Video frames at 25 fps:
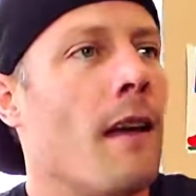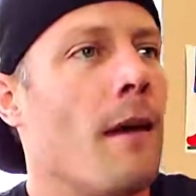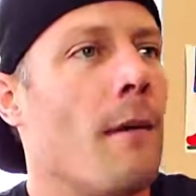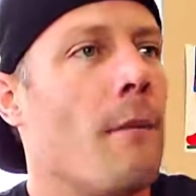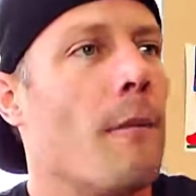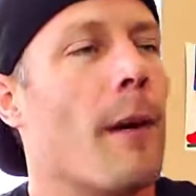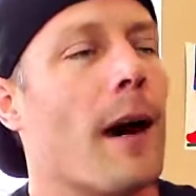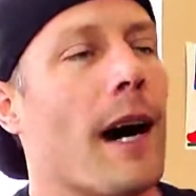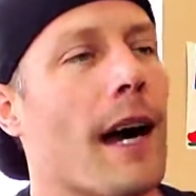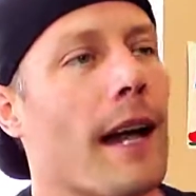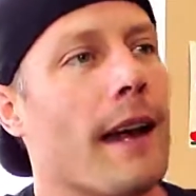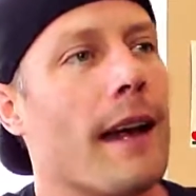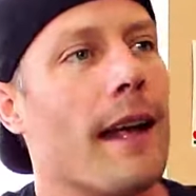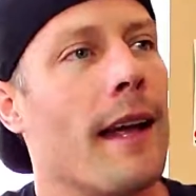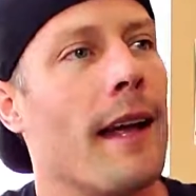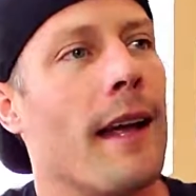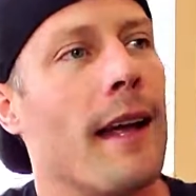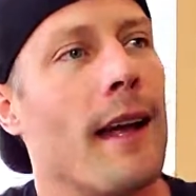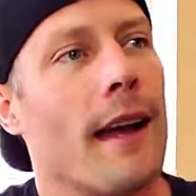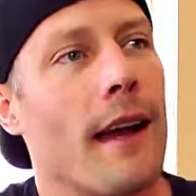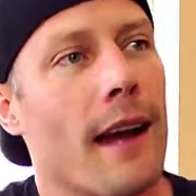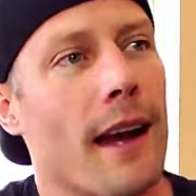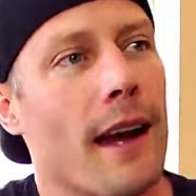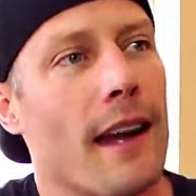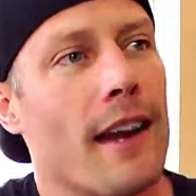But
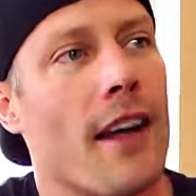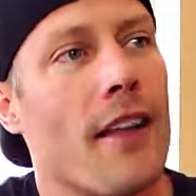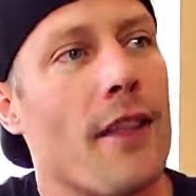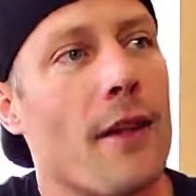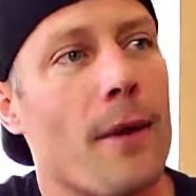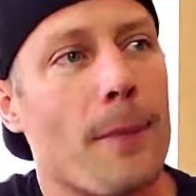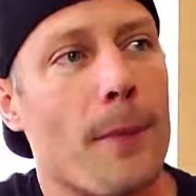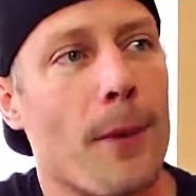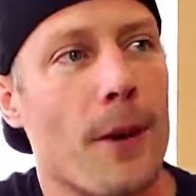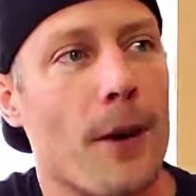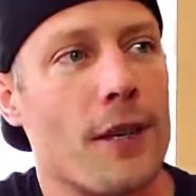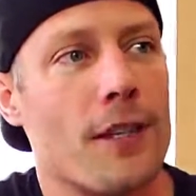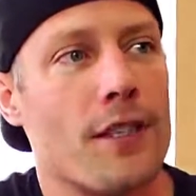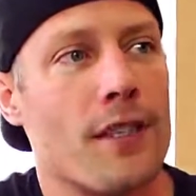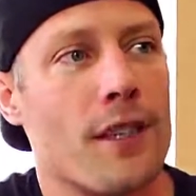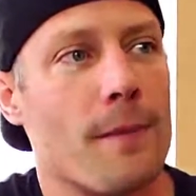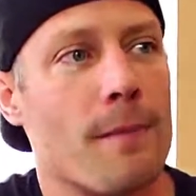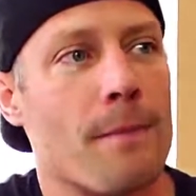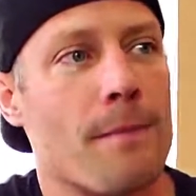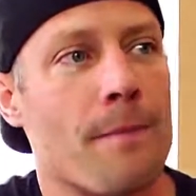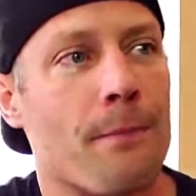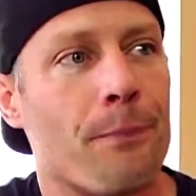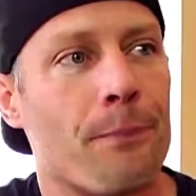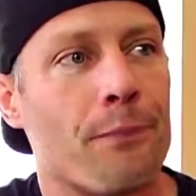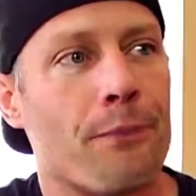another
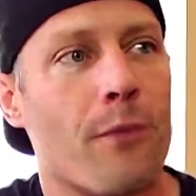person